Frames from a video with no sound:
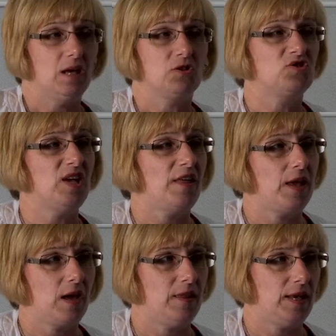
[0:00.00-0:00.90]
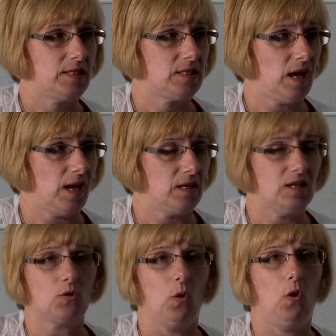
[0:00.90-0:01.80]
There's nothing on that site.
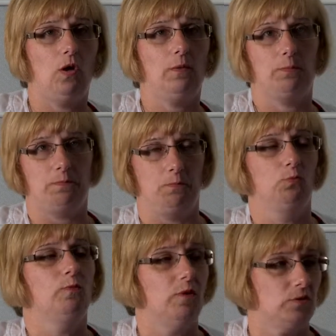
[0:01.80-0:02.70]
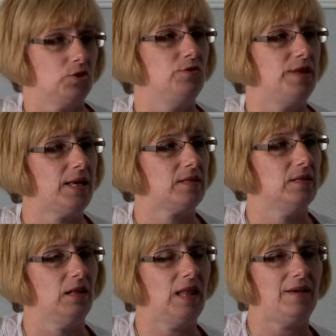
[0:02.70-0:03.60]
It's all
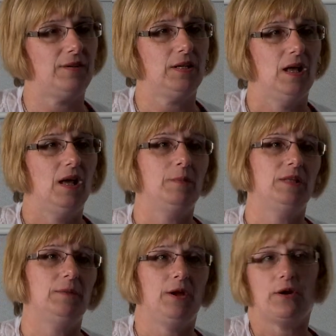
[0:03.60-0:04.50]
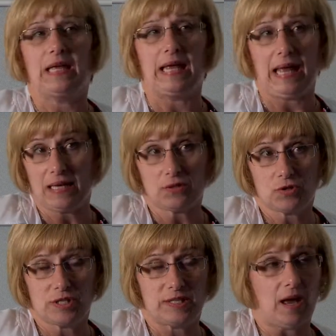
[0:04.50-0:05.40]
2011. But the American Cancer
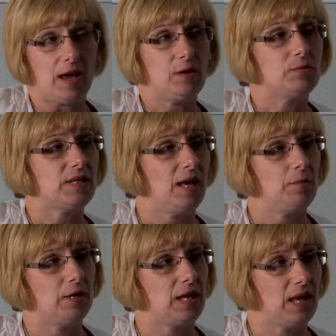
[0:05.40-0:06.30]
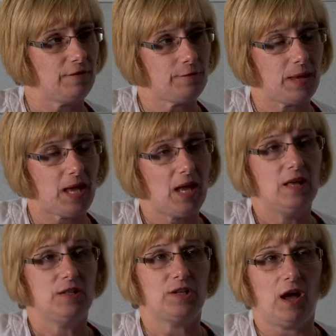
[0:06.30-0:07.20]
Society was able to give me
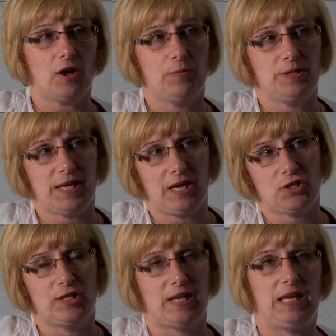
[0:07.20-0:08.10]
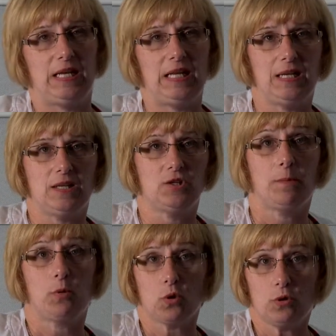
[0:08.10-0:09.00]
the documentation that I needed to
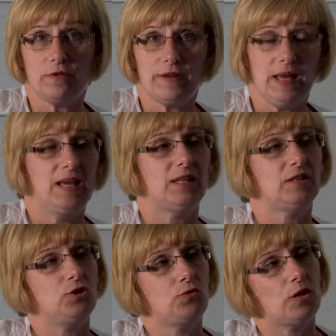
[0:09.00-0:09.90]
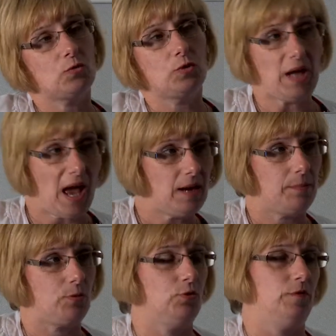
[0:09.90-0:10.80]
prove that the drugs were not
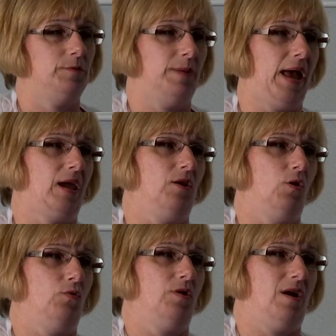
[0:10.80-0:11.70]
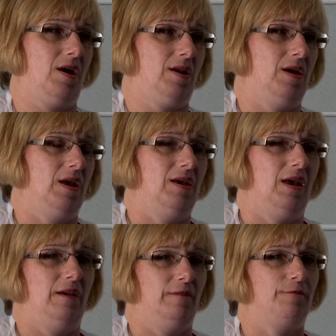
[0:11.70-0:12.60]
approved back in 2009
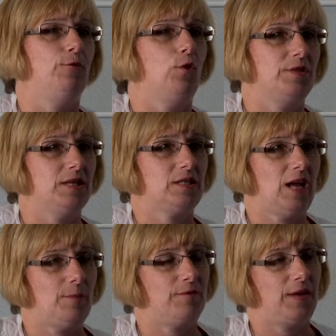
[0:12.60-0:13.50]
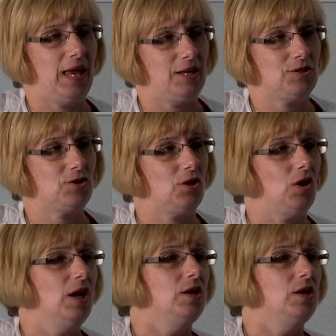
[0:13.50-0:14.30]
for this type of cancer.